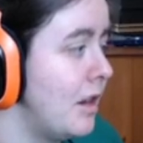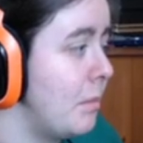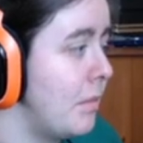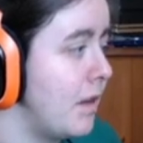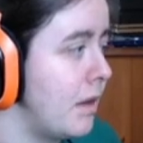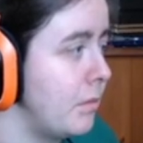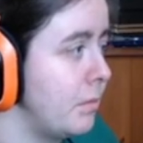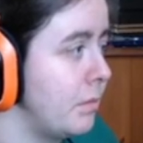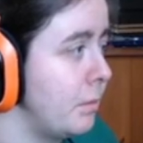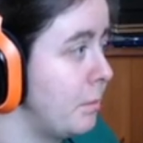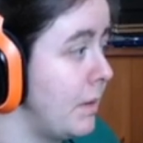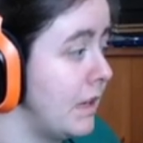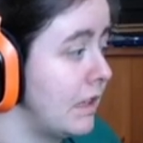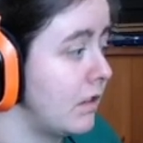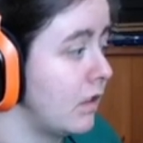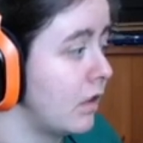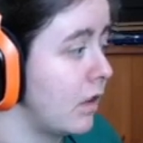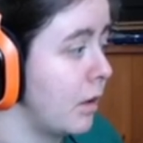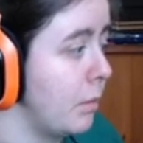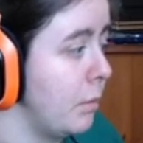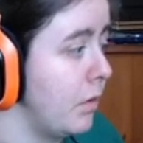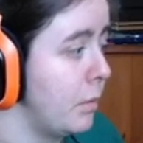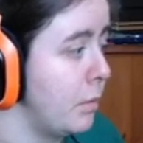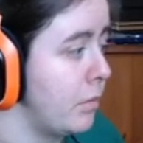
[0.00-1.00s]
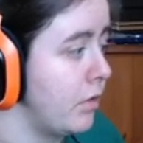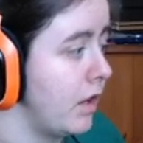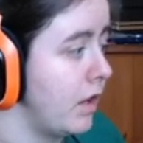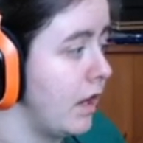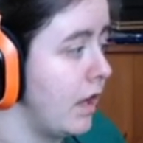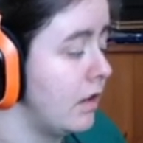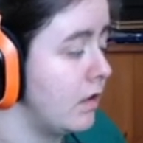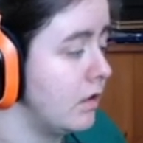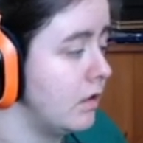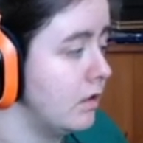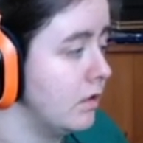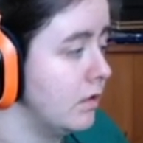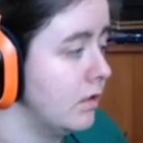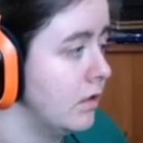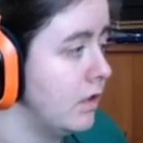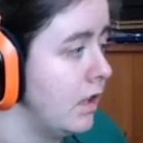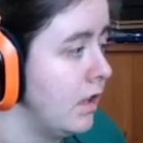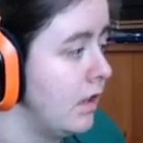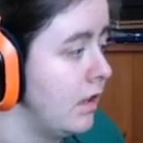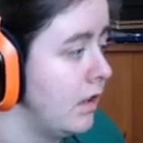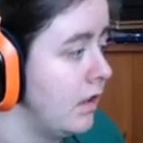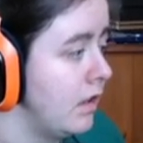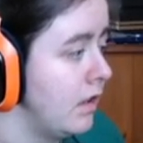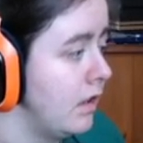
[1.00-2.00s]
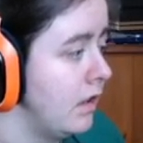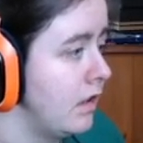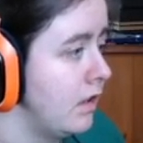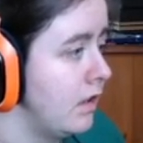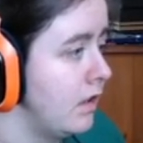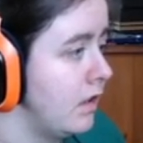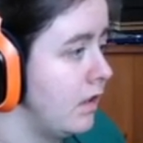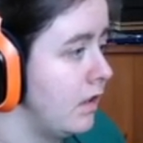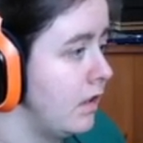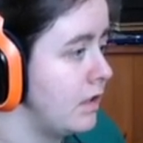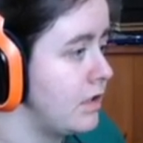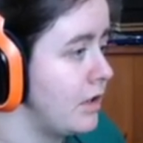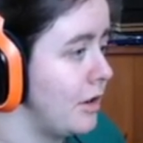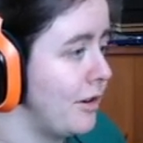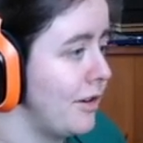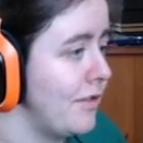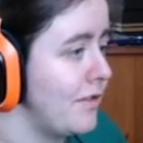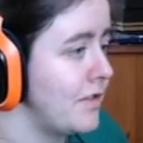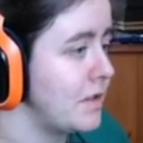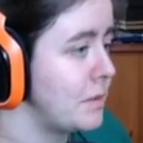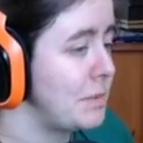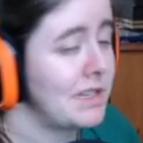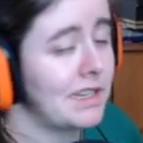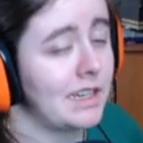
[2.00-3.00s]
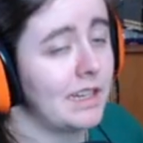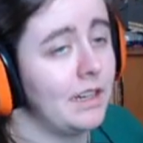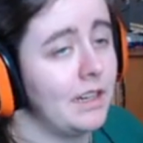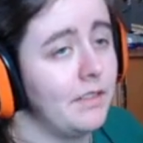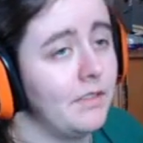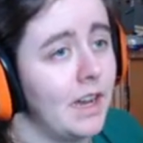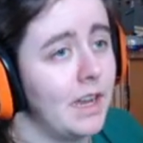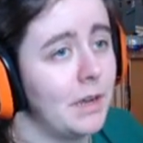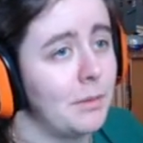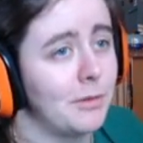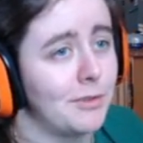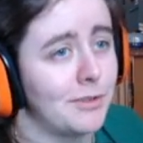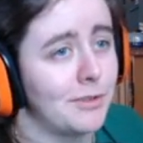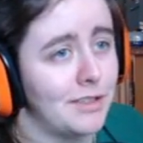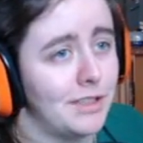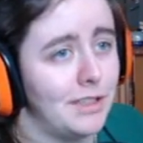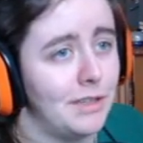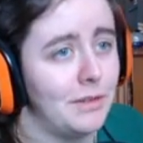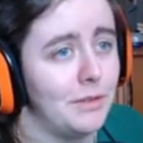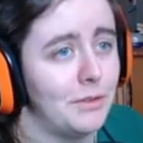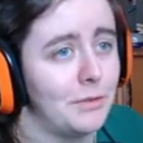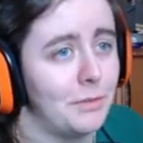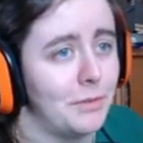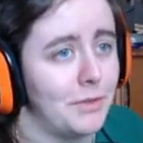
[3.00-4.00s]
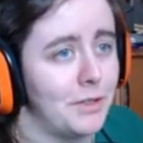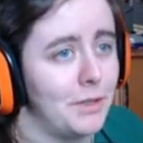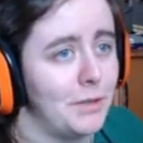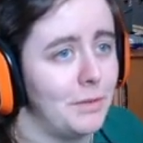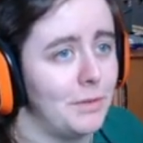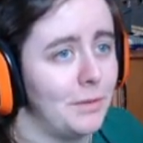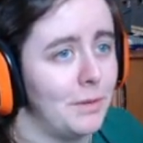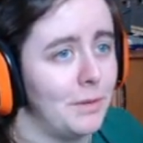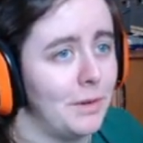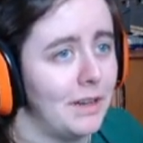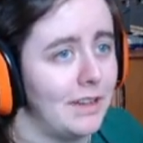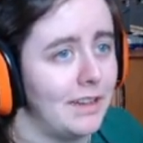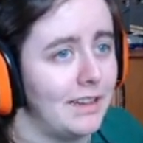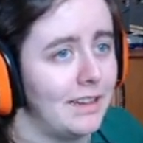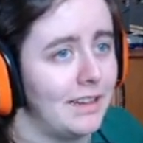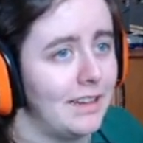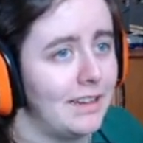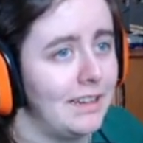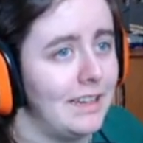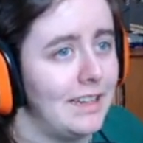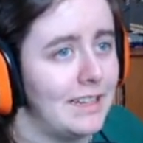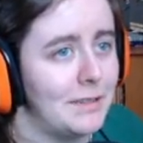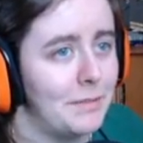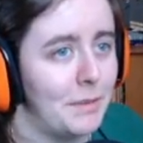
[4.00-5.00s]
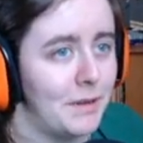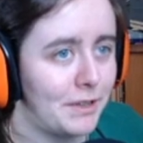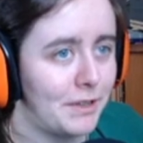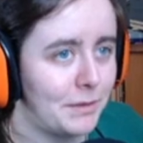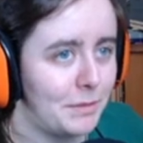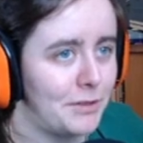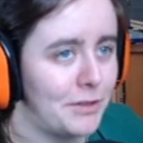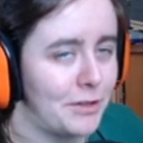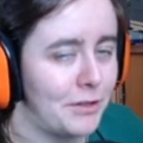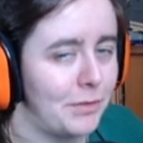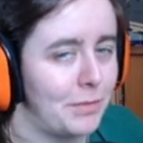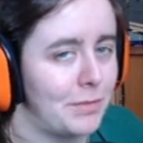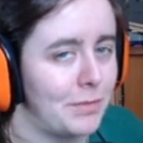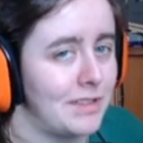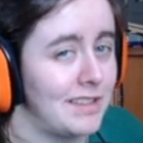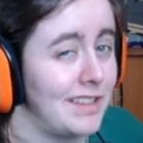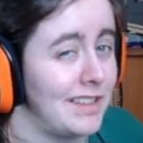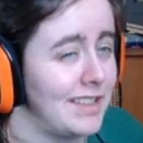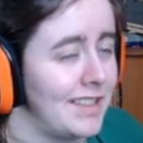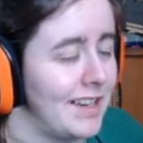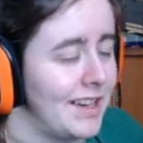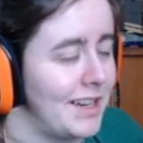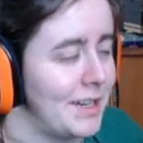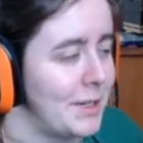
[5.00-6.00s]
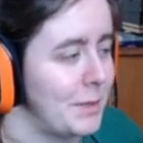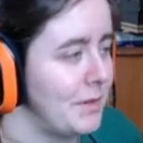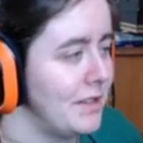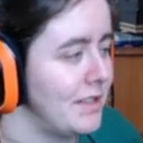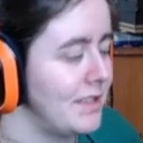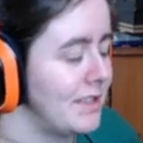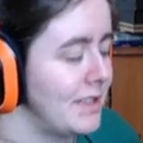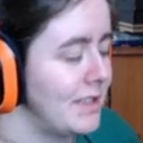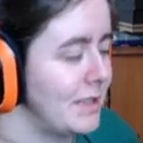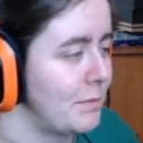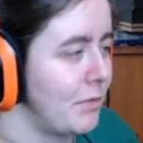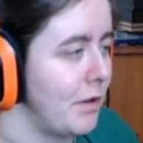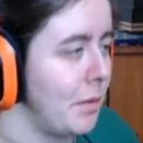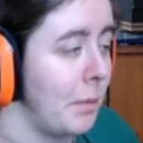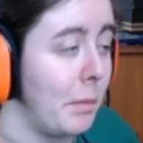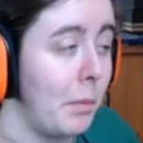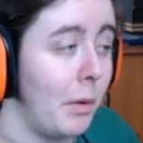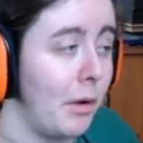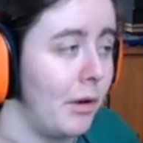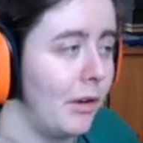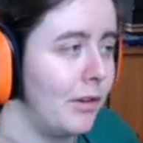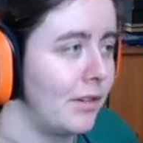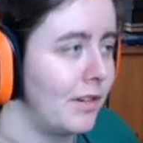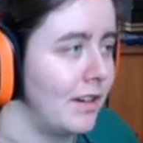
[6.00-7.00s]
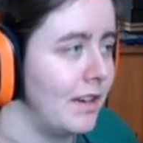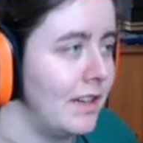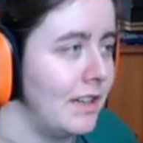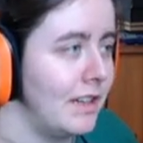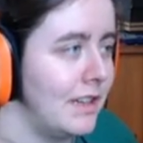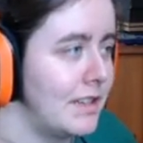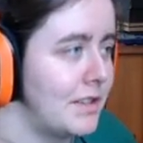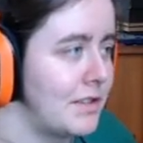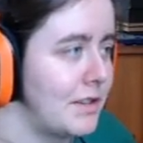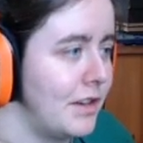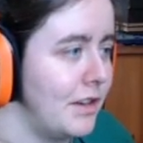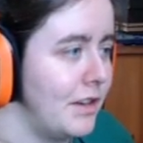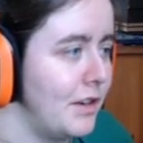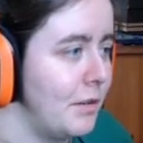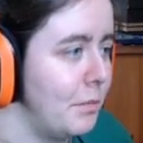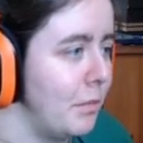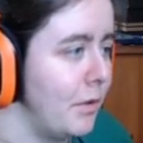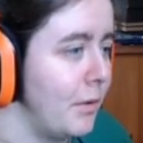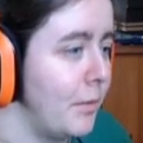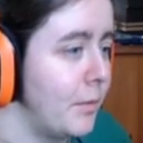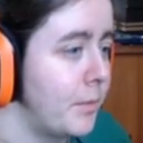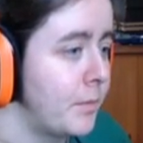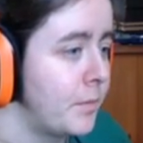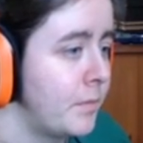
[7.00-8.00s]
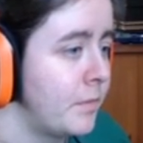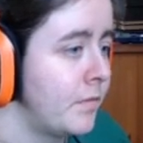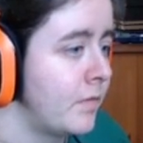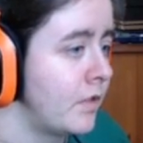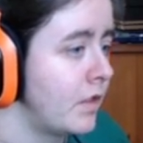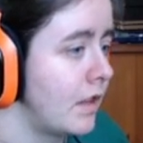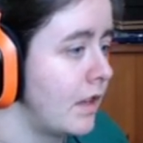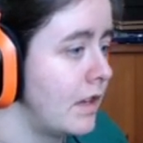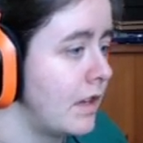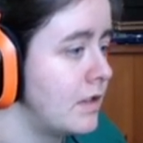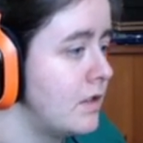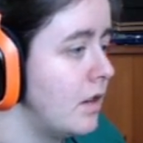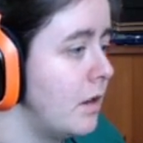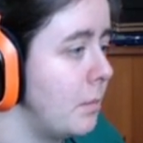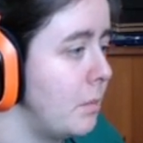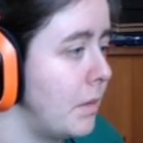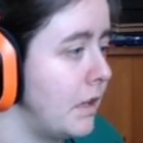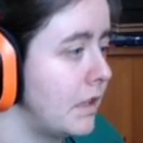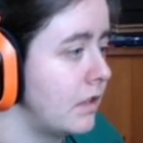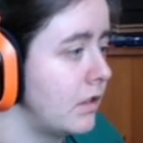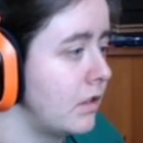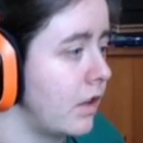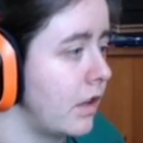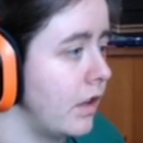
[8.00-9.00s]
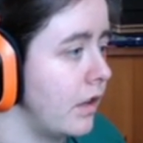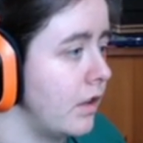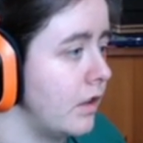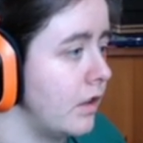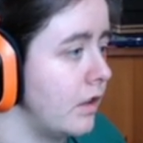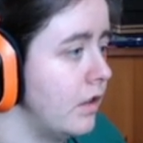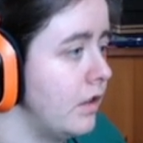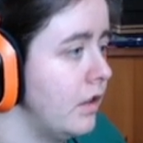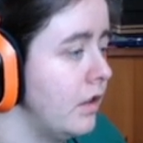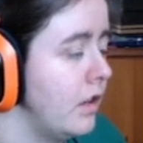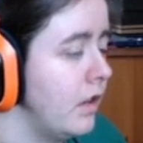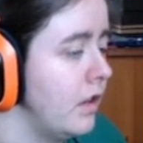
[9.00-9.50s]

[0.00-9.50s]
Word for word: a bad, bad looking blueprint at all. I don't know if it's particularly viable to use once you need to make some adjustments to the attachments. It probably won't look nearly as good, but it's not a bad looking gun